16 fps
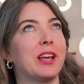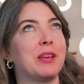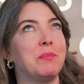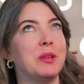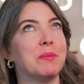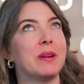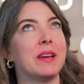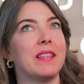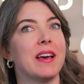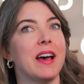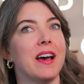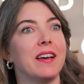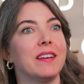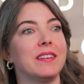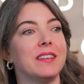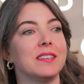I mean by
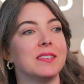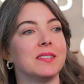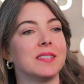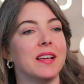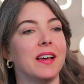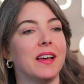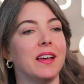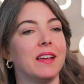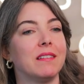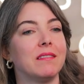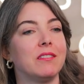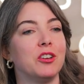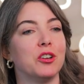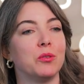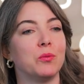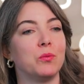that is that,
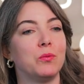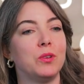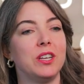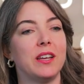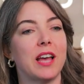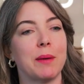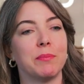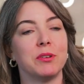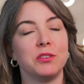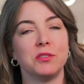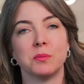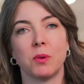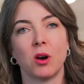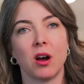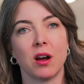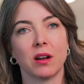we have
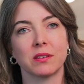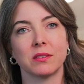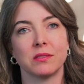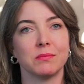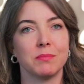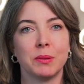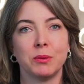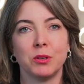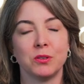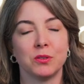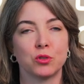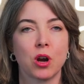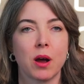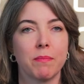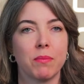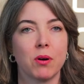Musebox, maybe use
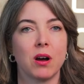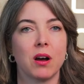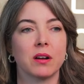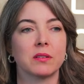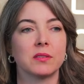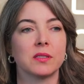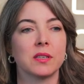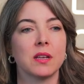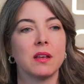Dropbox,